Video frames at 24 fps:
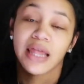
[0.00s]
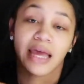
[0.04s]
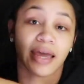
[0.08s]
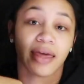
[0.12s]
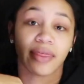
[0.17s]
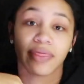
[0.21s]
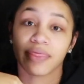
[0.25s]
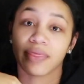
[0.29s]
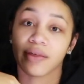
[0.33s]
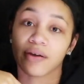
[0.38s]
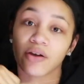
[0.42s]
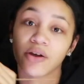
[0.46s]

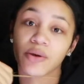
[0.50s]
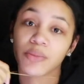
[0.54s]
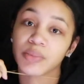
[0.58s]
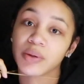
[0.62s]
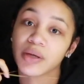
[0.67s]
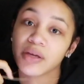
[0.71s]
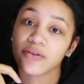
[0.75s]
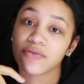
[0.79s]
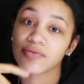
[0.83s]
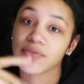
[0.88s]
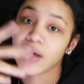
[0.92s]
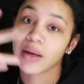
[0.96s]
like
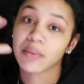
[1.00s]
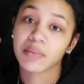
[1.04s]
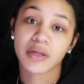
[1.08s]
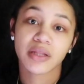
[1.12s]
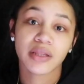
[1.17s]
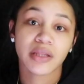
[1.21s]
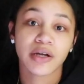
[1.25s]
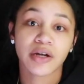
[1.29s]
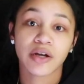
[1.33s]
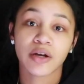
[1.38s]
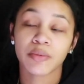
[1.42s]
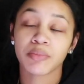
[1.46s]
therapy, family
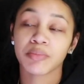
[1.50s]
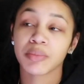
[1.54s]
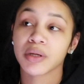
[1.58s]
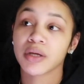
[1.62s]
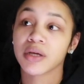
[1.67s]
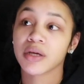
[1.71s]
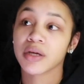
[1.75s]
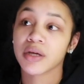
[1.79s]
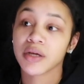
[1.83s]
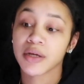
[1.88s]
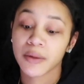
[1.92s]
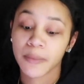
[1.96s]

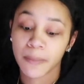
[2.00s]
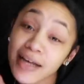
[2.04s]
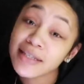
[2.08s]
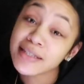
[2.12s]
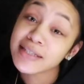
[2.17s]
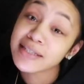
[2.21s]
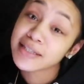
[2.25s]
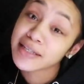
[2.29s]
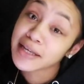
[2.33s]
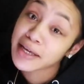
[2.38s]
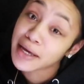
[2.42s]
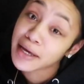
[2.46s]
therapy. I
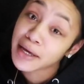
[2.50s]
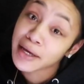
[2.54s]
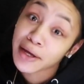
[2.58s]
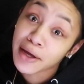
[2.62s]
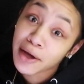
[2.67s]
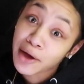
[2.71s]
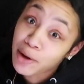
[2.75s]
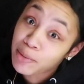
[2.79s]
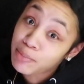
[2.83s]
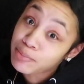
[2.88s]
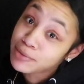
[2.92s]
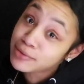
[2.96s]
said
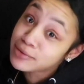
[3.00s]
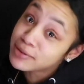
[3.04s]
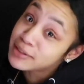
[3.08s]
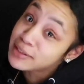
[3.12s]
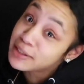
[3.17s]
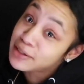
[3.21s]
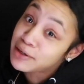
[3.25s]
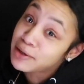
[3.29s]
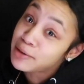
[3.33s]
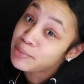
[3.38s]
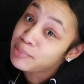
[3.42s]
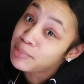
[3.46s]
couples
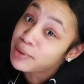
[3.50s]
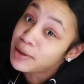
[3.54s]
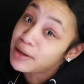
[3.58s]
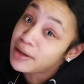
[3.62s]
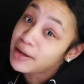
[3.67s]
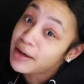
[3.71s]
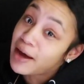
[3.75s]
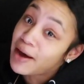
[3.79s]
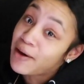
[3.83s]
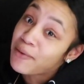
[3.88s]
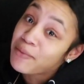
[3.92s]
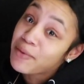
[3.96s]

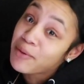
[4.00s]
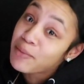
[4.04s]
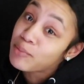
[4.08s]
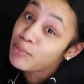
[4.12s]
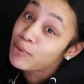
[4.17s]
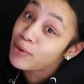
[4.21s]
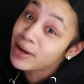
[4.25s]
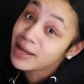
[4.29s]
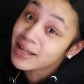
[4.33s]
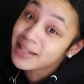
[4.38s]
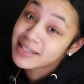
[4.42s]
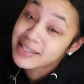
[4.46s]
therapy at one
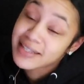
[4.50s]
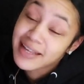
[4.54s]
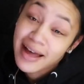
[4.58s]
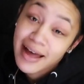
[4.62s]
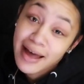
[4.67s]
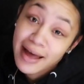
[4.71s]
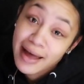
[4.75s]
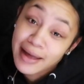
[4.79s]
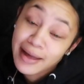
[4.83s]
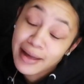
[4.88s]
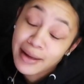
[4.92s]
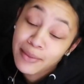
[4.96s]
point in
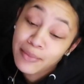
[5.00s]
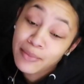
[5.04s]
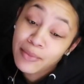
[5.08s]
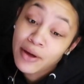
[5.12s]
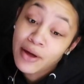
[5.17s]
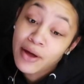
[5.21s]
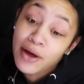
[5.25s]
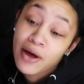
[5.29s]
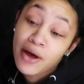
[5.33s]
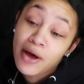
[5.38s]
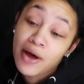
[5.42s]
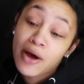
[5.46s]
time,
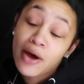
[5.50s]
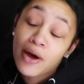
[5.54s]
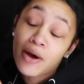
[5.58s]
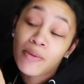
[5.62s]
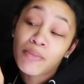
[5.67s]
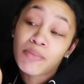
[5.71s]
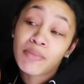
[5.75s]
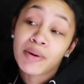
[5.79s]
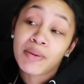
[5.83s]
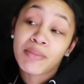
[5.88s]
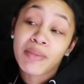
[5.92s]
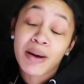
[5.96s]

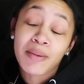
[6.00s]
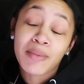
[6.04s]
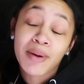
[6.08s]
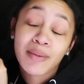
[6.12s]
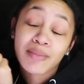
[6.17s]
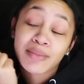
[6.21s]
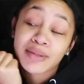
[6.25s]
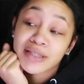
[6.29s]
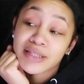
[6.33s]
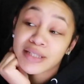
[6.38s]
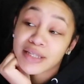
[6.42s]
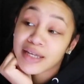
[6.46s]
but my
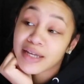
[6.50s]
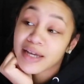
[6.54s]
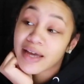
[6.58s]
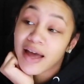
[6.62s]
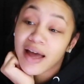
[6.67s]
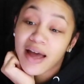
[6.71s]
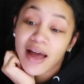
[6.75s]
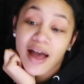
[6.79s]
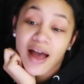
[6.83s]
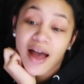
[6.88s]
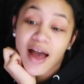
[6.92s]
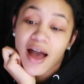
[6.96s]
mama
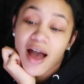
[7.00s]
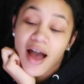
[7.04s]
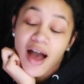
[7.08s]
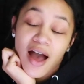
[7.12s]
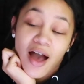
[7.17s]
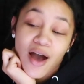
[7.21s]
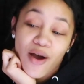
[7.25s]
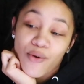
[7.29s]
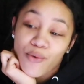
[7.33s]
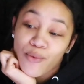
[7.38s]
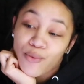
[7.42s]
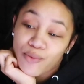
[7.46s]
said
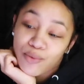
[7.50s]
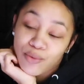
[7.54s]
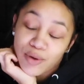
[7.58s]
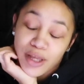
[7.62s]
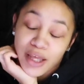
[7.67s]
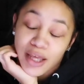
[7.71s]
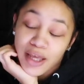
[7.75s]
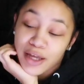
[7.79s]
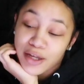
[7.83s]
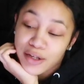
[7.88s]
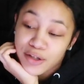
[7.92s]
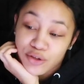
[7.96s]
I
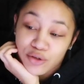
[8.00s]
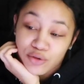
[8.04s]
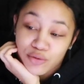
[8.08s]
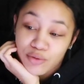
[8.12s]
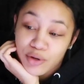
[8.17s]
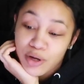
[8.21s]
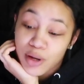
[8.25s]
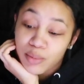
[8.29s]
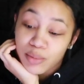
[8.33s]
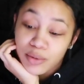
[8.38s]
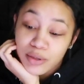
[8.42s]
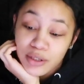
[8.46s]
can't do
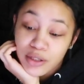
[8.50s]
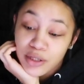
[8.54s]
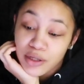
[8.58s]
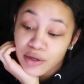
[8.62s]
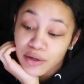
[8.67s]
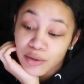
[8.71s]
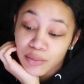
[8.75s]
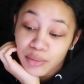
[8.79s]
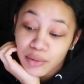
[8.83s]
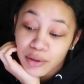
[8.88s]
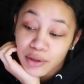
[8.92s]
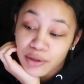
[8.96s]
couples
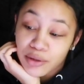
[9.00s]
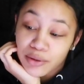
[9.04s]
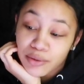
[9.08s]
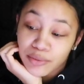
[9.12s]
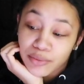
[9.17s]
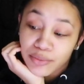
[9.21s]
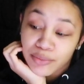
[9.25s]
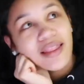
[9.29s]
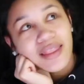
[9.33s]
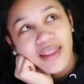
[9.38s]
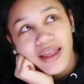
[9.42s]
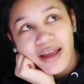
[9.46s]
therapy.
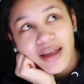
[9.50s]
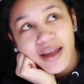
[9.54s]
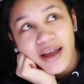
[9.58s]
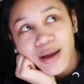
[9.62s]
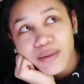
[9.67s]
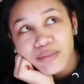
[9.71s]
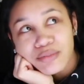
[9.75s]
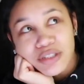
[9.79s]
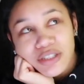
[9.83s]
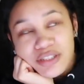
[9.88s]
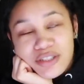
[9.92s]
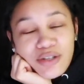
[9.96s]
Like,
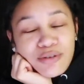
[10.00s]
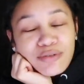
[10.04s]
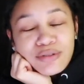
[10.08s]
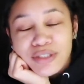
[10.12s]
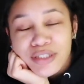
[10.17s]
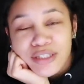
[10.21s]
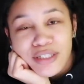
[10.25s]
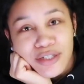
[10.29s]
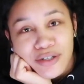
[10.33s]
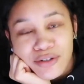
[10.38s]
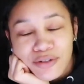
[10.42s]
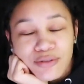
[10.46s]
I'm just gonna
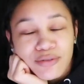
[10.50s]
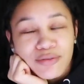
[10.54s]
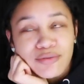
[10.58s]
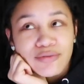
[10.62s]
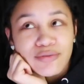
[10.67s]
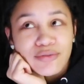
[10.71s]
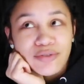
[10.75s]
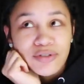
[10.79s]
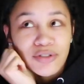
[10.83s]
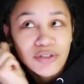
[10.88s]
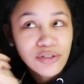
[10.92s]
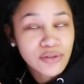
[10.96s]
tell
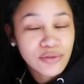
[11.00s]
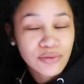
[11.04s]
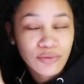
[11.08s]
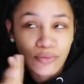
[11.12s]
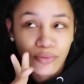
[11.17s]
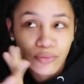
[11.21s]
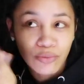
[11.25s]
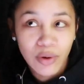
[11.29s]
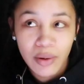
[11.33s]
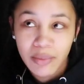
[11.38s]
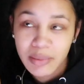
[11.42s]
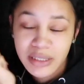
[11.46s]
the
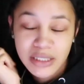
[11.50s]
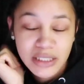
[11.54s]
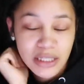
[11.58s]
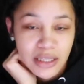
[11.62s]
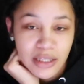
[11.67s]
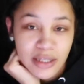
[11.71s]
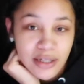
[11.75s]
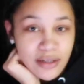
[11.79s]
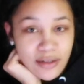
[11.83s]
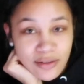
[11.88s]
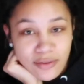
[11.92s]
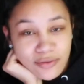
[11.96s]
woman to
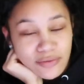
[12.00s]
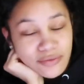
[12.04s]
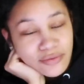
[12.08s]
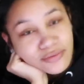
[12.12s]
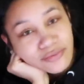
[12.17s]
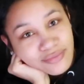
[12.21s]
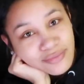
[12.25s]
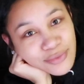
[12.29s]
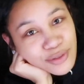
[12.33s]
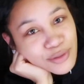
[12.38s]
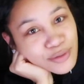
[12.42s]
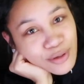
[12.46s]
leave,
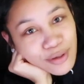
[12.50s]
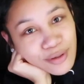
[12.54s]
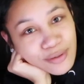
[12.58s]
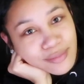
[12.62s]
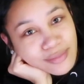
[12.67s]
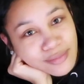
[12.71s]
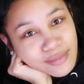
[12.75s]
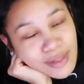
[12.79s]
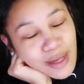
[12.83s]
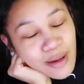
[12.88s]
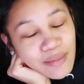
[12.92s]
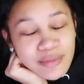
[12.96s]
you
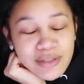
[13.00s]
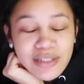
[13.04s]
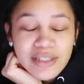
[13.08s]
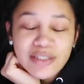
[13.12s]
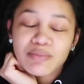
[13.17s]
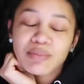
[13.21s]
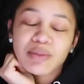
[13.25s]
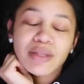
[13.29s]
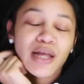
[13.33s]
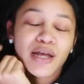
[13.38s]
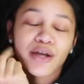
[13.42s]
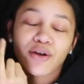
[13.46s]
know? I'm gonna
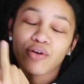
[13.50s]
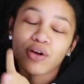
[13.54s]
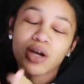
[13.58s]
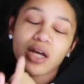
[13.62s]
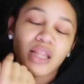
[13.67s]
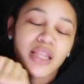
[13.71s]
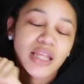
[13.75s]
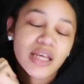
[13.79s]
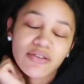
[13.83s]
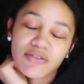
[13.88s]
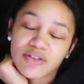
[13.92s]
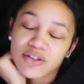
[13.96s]
just be like,
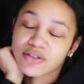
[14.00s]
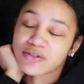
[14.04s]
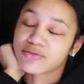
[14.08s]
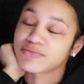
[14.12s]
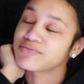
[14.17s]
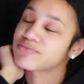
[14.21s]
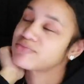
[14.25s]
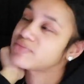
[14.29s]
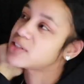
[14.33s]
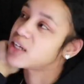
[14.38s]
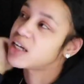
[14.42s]
girl, leave him.